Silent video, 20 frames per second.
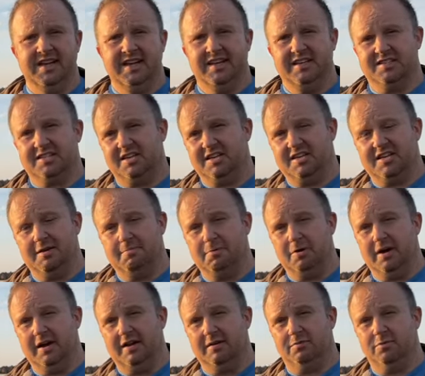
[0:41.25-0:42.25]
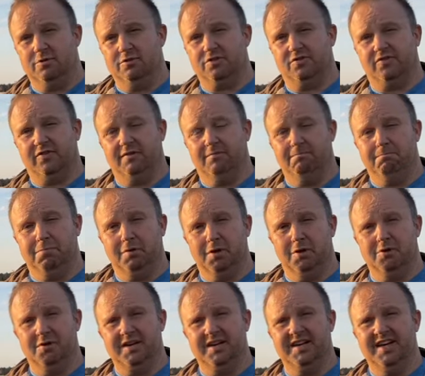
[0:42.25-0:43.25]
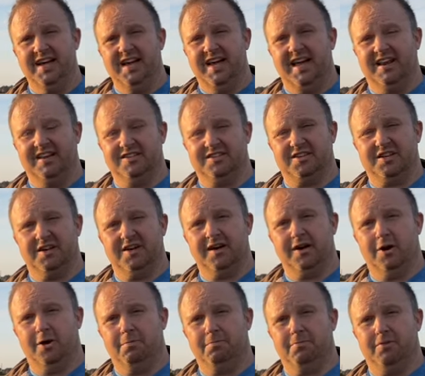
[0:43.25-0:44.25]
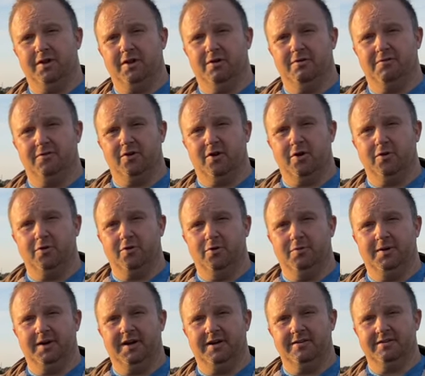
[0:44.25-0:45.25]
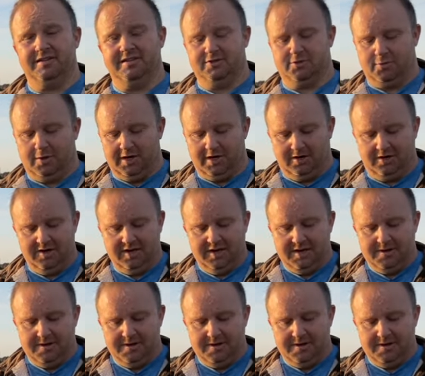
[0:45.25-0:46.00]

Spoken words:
It's going to keep your animals from bloating, and it's going to help the overall rumen health as well.